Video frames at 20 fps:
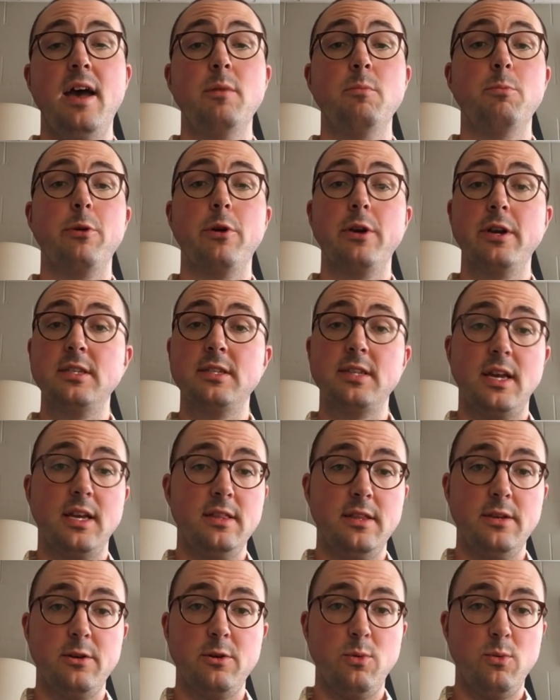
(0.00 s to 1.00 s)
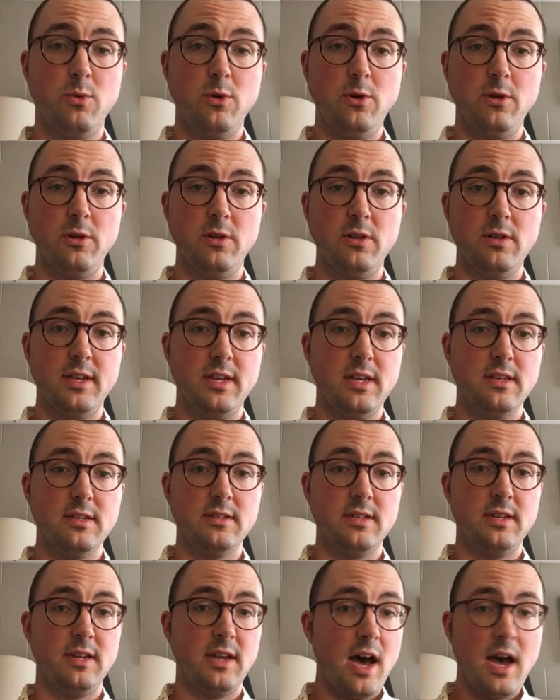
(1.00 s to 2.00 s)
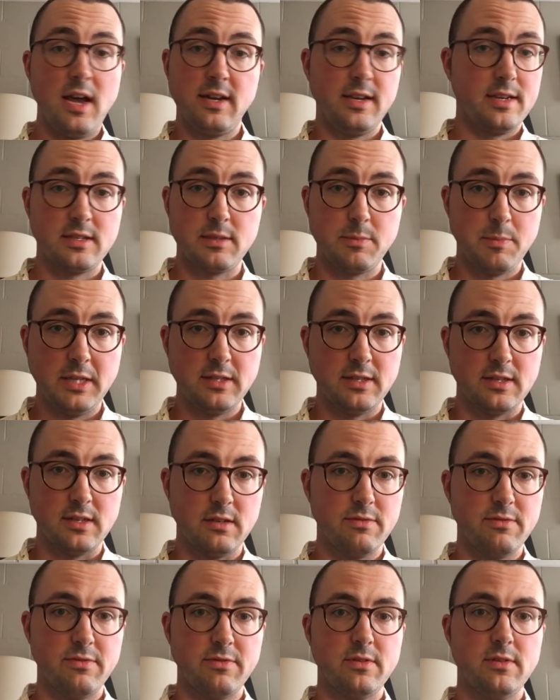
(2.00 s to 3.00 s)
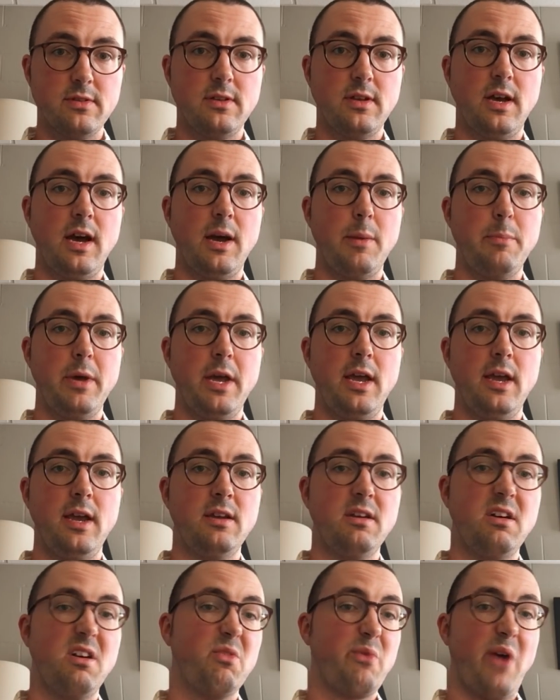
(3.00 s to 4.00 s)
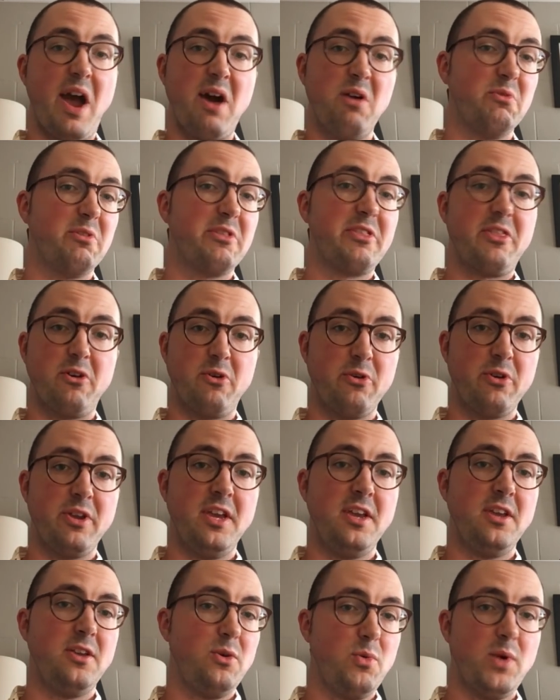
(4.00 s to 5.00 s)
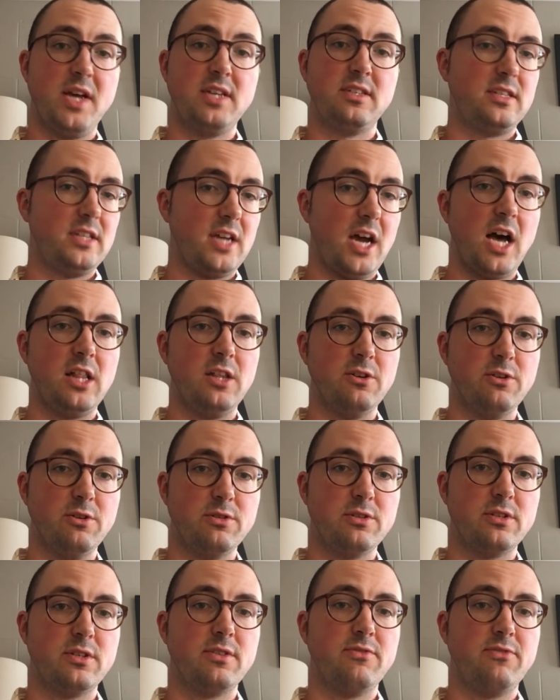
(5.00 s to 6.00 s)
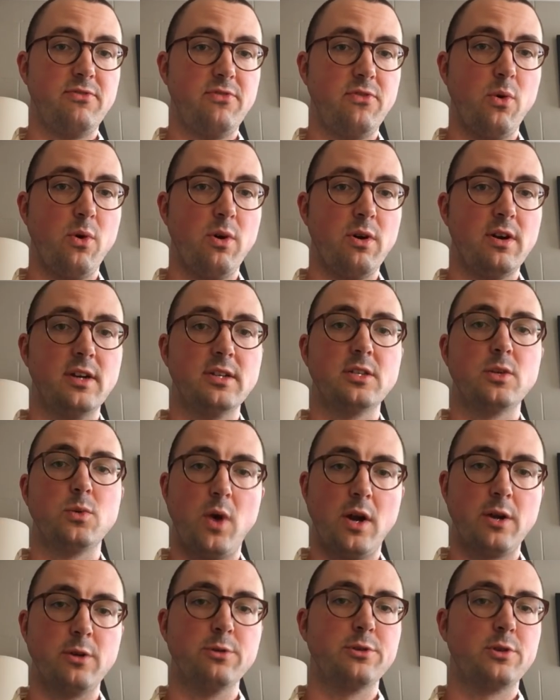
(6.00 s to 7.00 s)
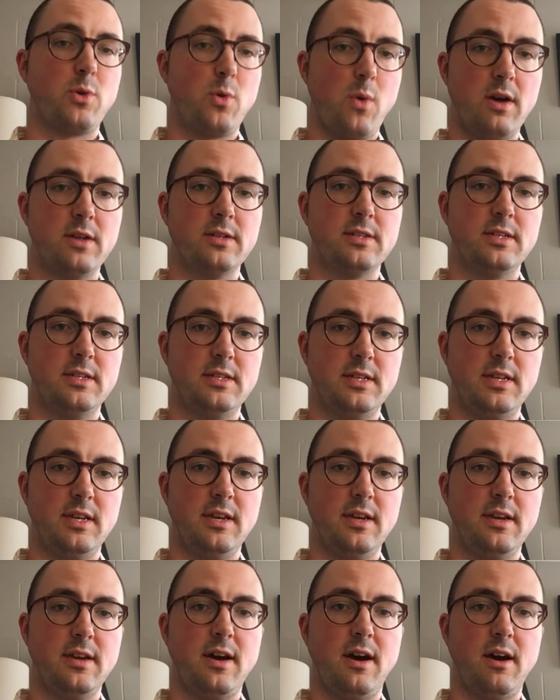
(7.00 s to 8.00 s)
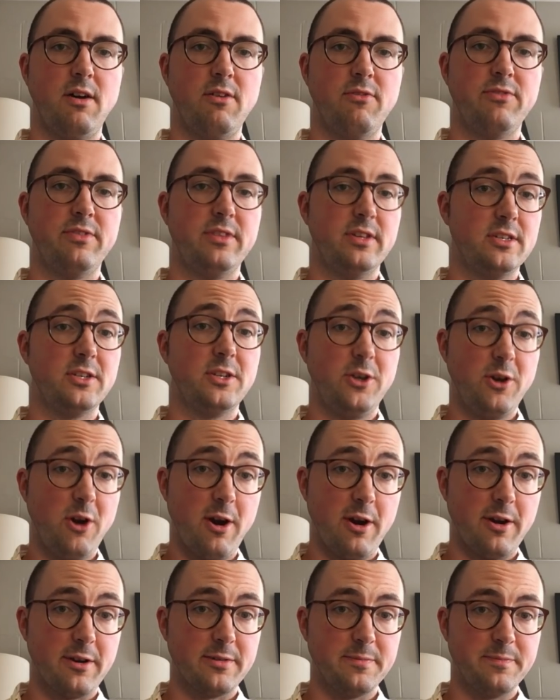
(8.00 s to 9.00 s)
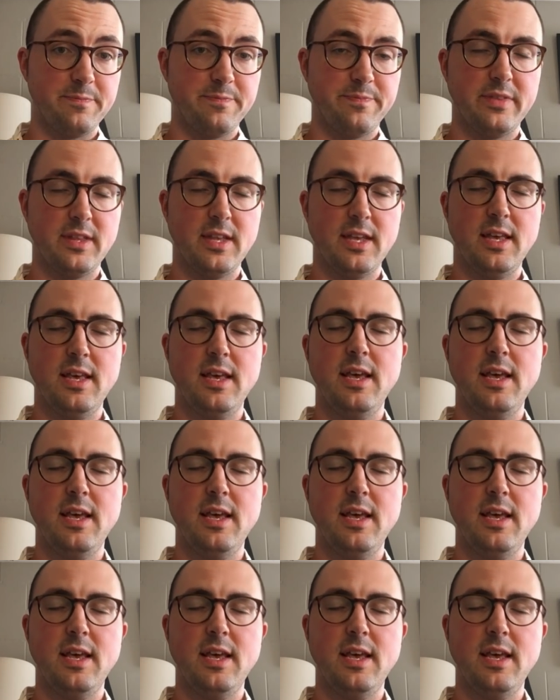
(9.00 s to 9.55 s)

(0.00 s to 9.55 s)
And Briggs & Little wool is not expensive. I paid around $30 for a sweater's quantity of this yarn.